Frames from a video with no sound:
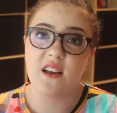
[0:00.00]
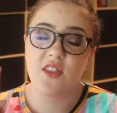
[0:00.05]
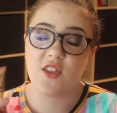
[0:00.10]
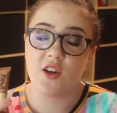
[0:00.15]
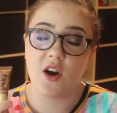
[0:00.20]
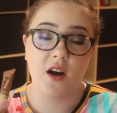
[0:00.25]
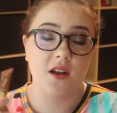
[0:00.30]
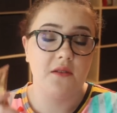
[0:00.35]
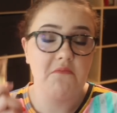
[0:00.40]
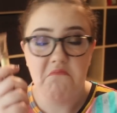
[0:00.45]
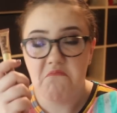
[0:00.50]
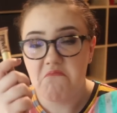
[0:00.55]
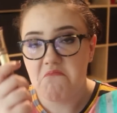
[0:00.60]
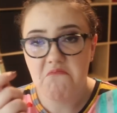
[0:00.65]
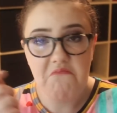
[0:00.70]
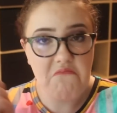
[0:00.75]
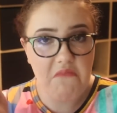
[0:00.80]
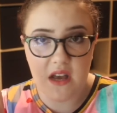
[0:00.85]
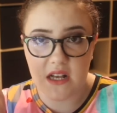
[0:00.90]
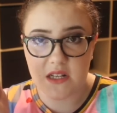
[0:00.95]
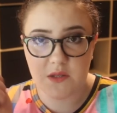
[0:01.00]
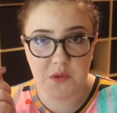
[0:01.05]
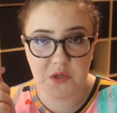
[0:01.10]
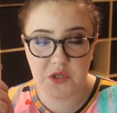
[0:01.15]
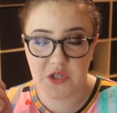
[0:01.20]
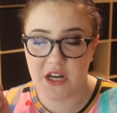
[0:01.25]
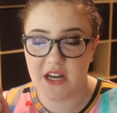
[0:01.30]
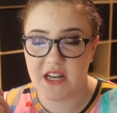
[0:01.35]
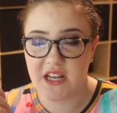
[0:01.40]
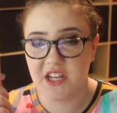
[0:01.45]
thought may as well
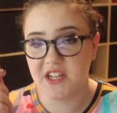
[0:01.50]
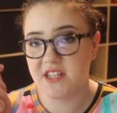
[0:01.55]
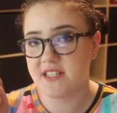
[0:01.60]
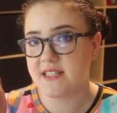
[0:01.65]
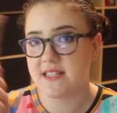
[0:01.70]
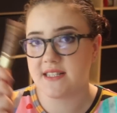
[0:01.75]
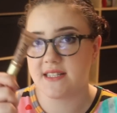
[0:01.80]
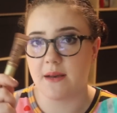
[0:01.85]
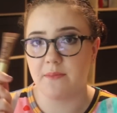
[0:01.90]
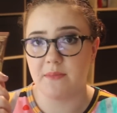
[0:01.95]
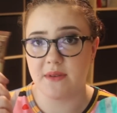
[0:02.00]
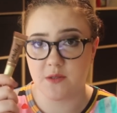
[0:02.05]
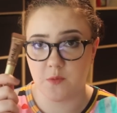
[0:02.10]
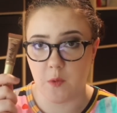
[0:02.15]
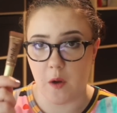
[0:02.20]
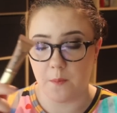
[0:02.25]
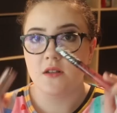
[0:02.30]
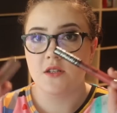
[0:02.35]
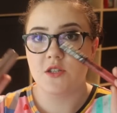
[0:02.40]
try and use this up as well.